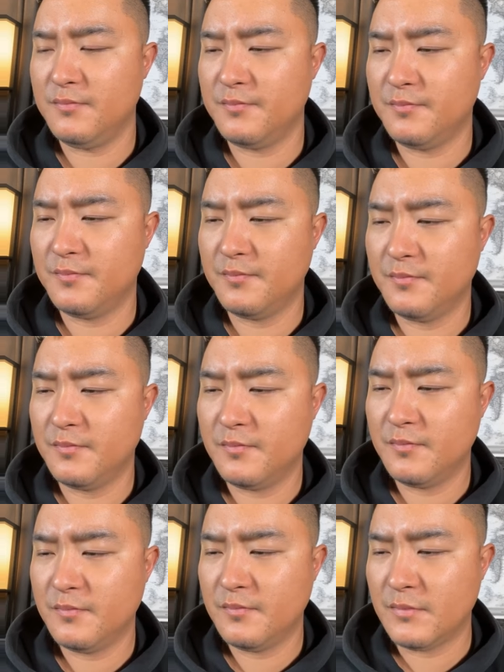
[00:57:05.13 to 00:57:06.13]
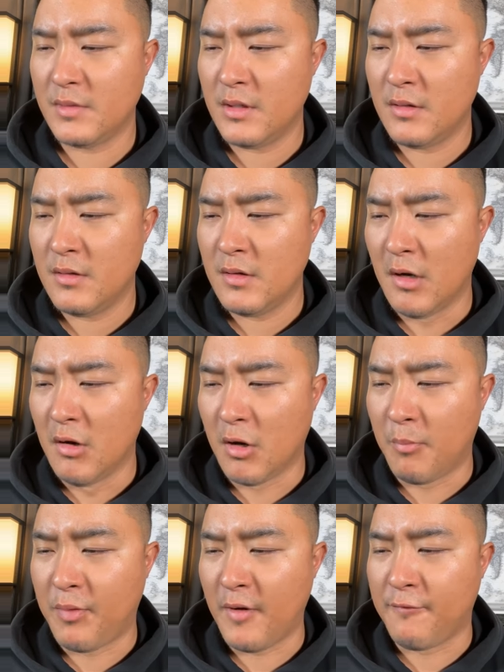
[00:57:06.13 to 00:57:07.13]
I
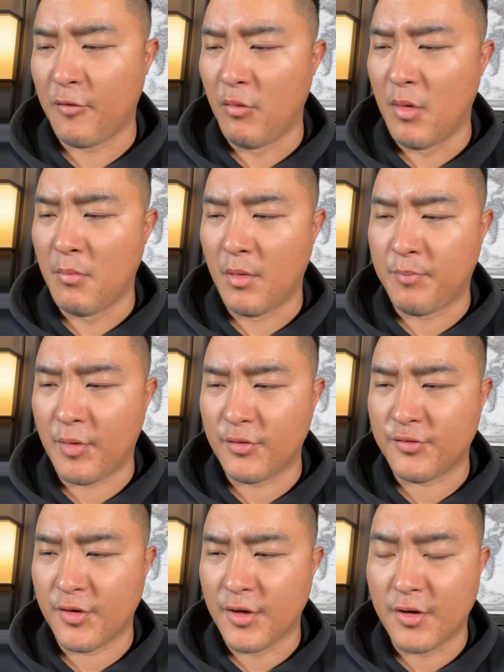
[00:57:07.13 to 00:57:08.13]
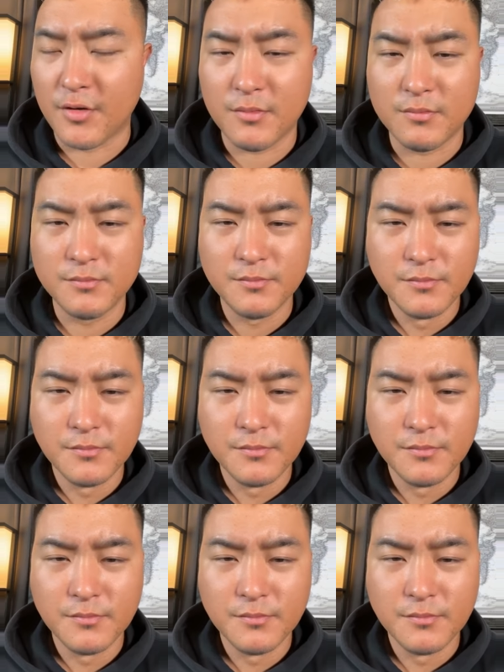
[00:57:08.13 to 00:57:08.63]
want to pray for one more person here.